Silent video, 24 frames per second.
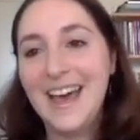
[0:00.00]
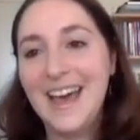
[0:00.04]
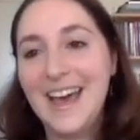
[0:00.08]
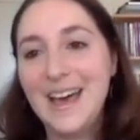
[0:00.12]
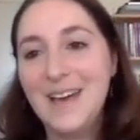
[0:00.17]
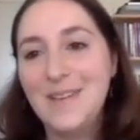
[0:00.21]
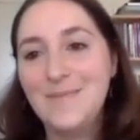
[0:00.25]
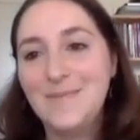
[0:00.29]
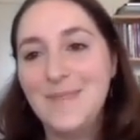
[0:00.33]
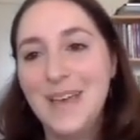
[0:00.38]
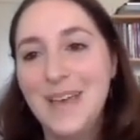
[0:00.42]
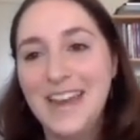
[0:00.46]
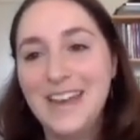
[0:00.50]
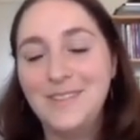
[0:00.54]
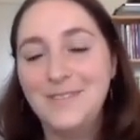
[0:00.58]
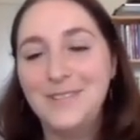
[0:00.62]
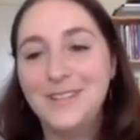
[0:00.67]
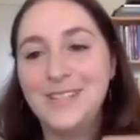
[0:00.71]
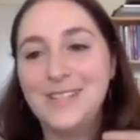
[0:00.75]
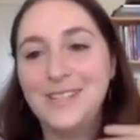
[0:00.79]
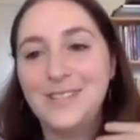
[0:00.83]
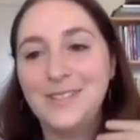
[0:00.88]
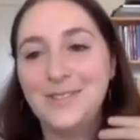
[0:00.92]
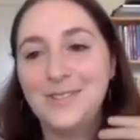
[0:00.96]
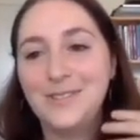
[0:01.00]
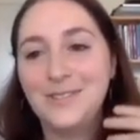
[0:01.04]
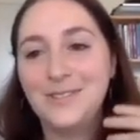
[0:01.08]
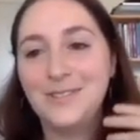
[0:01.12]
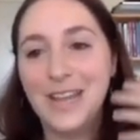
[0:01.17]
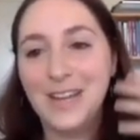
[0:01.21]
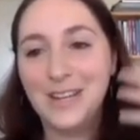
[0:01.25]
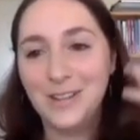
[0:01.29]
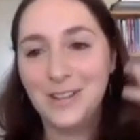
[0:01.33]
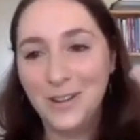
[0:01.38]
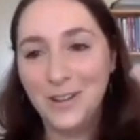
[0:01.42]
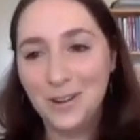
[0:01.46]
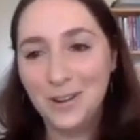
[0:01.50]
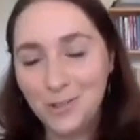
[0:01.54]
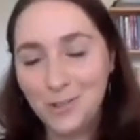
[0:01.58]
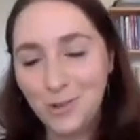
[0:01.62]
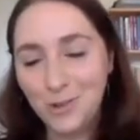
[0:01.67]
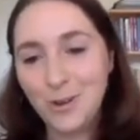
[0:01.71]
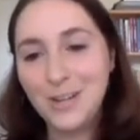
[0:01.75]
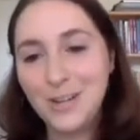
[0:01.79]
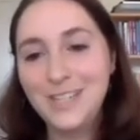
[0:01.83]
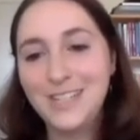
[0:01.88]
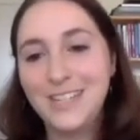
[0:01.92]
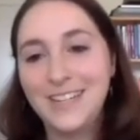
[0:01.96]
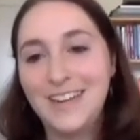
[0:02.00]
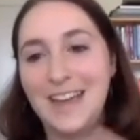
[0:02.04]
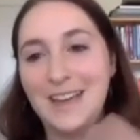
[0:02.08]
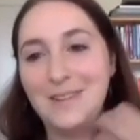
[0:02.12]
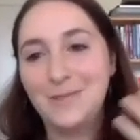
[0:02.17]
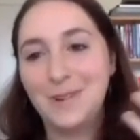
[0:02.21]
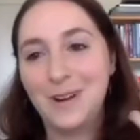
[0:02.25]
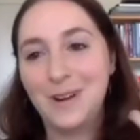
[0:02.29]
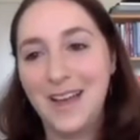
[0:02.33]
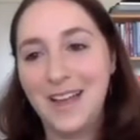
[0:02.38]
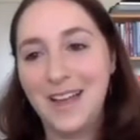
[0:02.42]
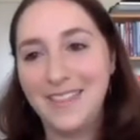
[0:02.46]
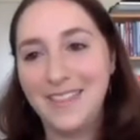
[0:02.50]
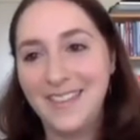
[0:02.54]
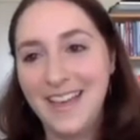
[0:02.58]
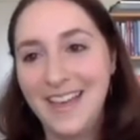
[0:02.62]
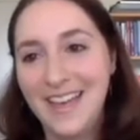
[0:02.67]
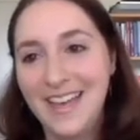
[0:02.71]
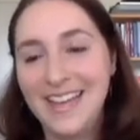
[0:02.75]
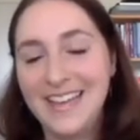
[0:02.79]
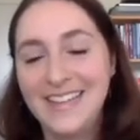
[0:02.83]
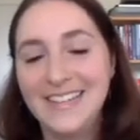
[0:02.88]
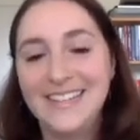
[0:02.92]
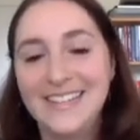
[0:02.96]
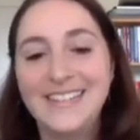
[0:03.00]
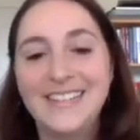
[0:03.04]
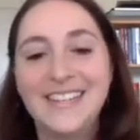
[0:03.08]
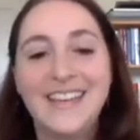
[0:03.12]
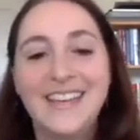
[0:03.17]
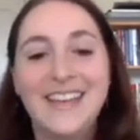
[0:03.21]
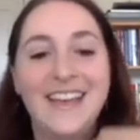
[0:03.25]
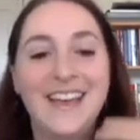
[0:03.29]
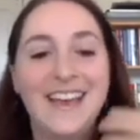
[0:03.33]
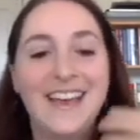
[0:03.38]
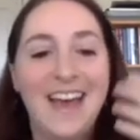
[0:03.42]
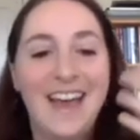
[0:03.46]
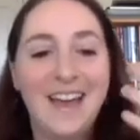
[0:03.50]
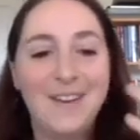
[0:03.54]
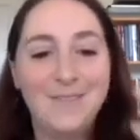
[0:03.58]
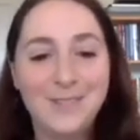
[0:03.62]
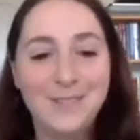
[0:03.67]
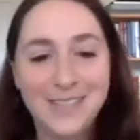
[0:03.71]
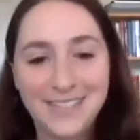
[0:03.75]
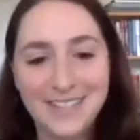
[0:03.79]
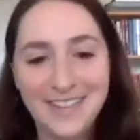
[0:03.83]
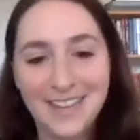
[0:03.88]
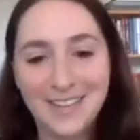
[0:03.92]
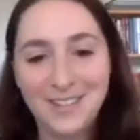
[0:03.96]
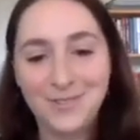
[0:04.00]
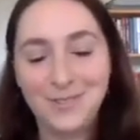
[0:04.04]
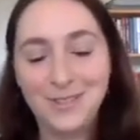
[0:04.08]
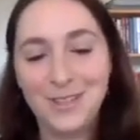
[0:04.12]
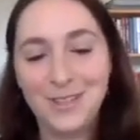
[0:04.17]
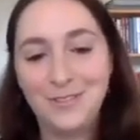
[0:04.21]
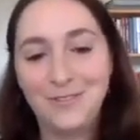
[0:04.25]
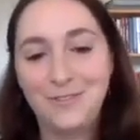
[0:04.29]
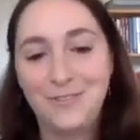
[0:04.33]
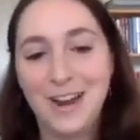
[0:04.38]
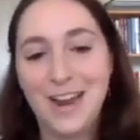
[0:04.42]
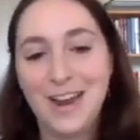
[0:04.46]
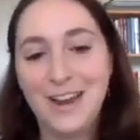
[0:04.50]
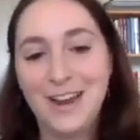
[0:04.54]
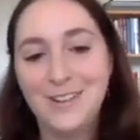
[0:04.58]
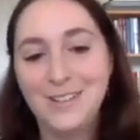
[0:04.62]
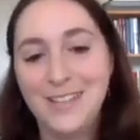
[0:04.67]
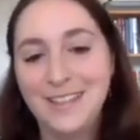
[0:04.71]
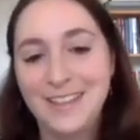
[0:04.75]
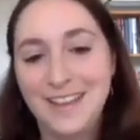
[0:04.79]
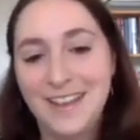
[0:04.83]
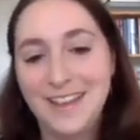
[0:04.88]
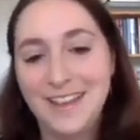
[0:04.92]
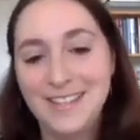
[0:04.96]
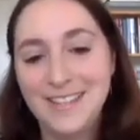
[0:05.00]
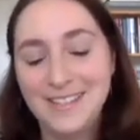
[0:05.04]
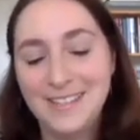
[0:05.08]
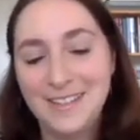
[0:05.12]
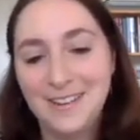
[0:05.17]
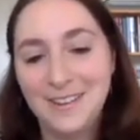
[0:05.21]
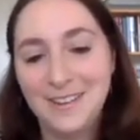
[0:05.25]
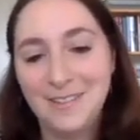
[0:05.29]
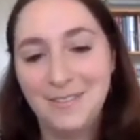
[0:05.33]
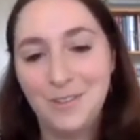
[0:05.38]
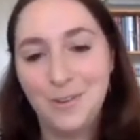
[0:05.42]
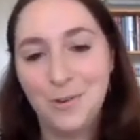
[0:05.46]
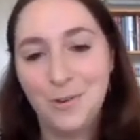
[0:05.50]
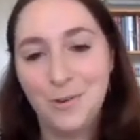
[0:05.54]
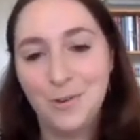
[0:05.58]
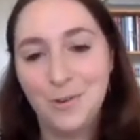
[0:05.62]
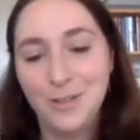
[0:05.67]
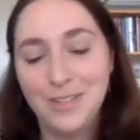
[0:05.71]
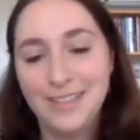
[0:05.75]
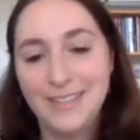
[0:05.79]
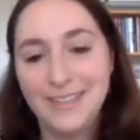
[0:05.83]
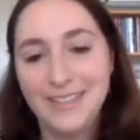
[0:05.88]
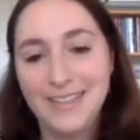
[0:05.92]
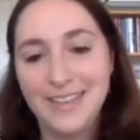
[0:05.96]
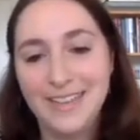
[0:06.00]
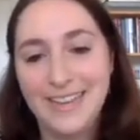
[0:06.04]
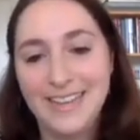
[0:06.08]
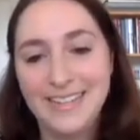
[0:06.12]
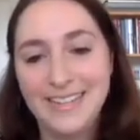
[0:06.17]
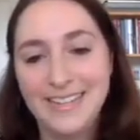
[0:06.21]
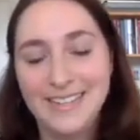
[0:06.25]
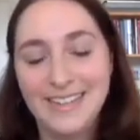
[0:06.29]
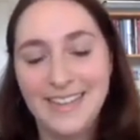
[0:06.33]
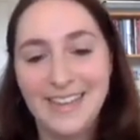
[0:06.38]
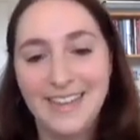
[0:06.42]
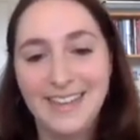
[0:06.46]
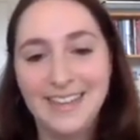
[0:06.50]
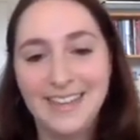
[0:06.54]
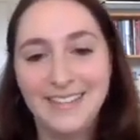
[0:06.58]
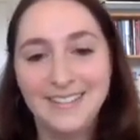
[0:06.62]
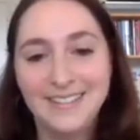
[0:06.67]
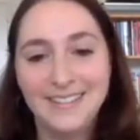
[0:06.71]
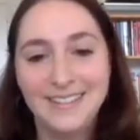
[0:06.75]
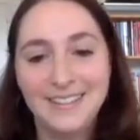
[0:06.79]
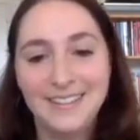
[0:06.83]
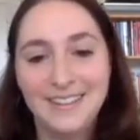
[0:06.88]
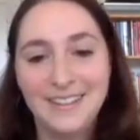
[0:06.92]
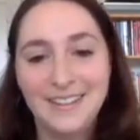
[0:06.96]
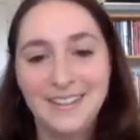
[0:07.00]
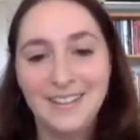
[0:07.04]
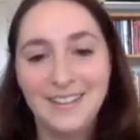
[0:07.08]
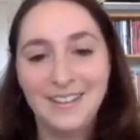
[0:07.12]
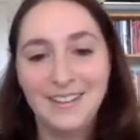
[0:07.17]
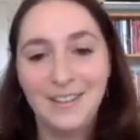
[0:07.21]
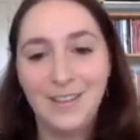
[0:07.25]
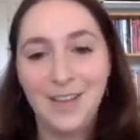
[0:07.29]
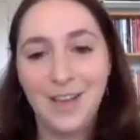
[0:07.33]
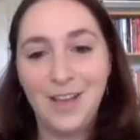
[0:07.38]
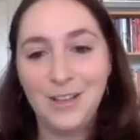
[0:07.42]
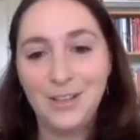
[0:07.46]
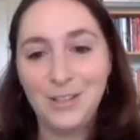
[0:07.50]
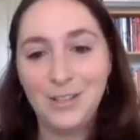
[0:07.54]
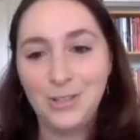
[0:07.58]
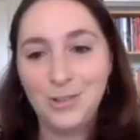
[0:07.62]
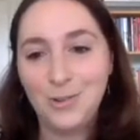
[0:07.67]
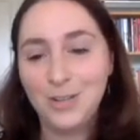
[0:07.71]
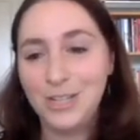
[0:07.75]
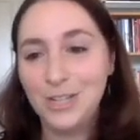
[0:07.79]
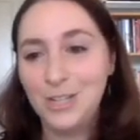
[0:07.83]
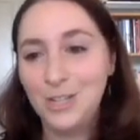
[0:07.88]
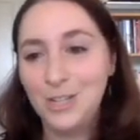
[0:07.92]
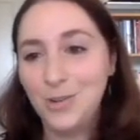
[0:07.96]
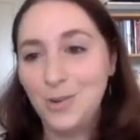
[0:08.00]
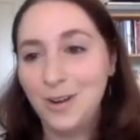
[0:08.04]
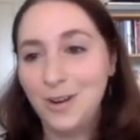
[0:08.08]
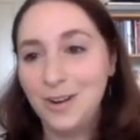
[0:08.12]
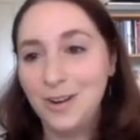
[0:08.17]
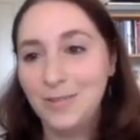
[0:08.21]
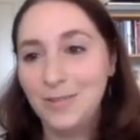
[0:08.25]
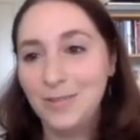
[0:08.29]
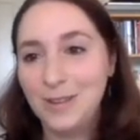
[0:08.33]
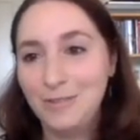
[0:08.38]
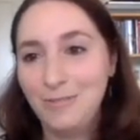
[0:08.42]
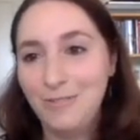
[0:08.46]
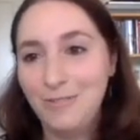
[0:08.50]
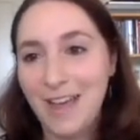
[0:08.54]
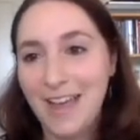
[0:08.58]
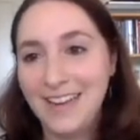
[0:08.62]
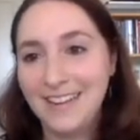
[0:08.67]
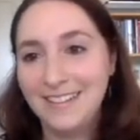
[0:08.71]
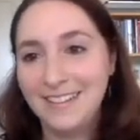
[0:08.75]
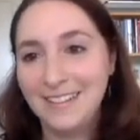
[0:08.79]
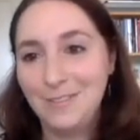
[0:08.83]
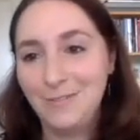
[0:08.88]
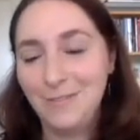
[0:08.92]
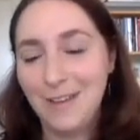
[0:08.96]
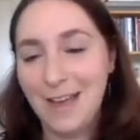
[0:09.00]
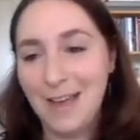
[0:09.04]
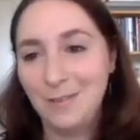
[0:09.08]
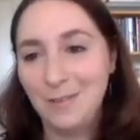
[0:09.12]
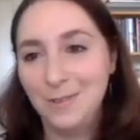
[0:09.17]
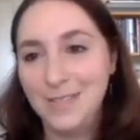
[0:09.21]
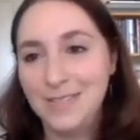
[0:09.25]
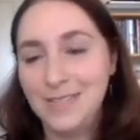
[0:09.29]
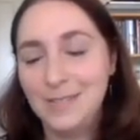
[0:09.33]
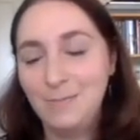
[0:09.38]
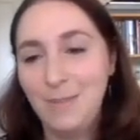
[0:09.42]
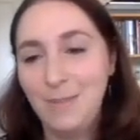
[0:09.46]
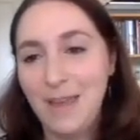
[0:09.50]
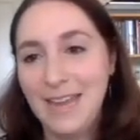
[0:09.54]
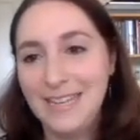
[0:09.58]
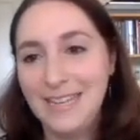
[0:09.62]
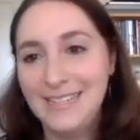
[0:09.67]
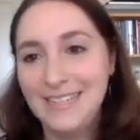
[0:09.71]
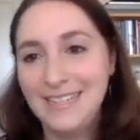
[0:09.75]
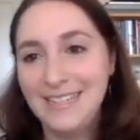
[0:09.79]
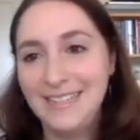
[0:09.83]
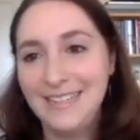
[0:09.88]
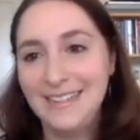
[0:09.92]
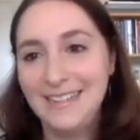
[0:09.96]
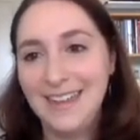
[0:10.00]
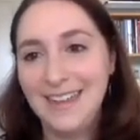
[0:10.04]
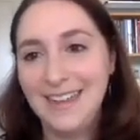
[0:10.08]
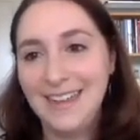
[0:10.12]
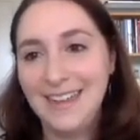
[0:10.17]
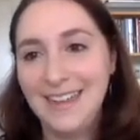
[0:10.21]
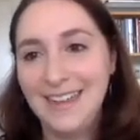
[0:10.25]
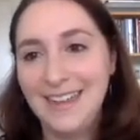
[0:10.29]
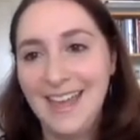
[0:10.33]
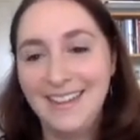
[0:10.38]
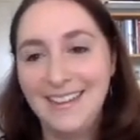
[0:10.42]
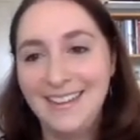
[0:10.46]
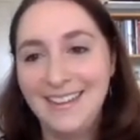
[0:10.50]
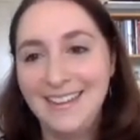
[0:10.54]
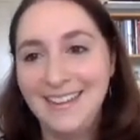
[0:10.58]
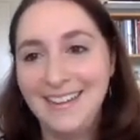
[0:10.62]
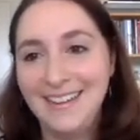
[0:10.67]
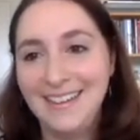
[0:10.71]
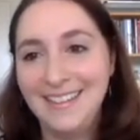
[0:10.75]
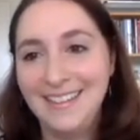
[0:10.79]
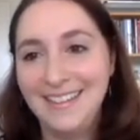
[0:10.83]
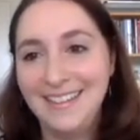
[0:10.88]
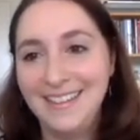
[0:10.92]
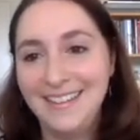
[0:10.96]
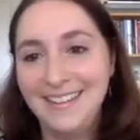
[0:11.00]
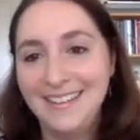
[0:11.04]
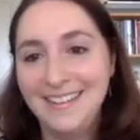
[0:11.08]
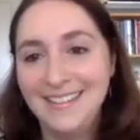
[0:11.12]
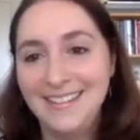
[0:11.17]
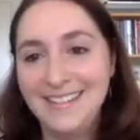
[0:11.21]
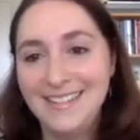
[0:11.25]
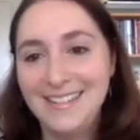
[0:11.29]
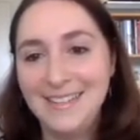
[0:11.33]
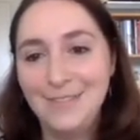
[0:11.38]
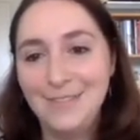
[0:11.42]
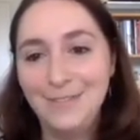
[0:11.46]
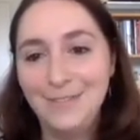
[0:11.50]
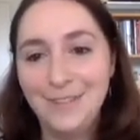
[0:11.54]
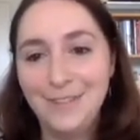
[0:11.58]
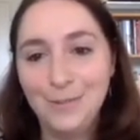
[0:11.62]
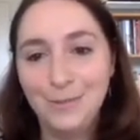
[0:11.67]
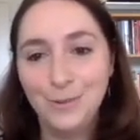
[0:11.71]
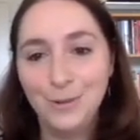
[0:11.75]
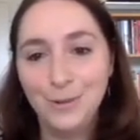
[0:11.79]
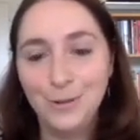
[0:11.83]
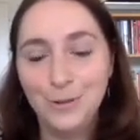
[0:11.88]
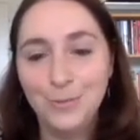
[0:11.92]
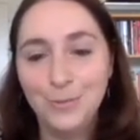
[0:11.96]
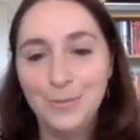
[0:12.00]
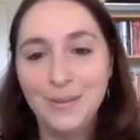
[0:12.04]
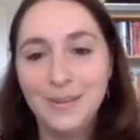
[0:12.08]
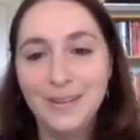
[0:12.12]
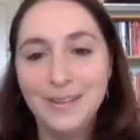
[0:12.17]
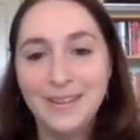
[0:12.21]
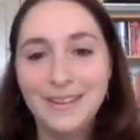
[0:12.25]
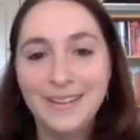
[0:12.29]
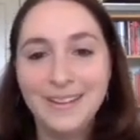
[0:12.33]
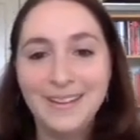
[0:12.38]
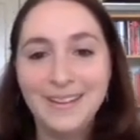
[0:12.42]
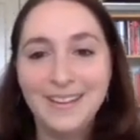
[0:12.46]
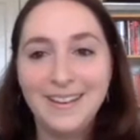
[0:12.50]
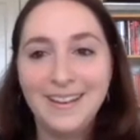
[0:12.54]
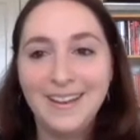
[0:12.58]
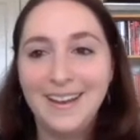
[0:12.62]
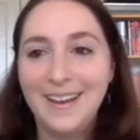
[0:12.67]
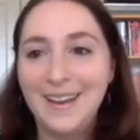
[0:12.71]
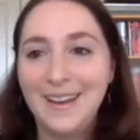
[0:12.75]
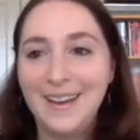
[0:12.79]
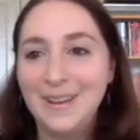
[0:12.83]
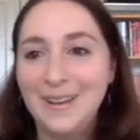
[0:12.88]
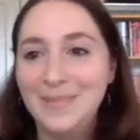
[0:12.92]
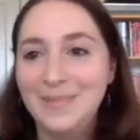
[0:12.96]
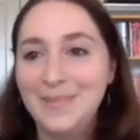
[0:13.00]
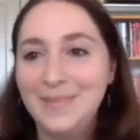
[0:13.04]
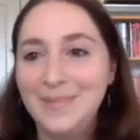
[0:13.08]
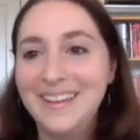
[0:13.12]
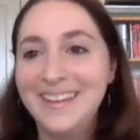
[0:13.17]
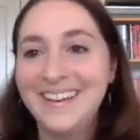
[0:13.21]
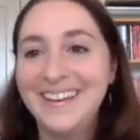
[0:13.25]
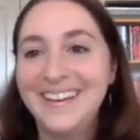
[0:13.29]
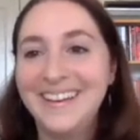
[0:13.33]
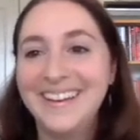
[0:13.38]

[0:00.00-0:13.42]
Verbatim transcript: Um, and it was then, you know, George and I were on the hunt. I was in touch with the friars at the custody of the Holy Land. And long story short, we finally found this painting hanging in the TV room um,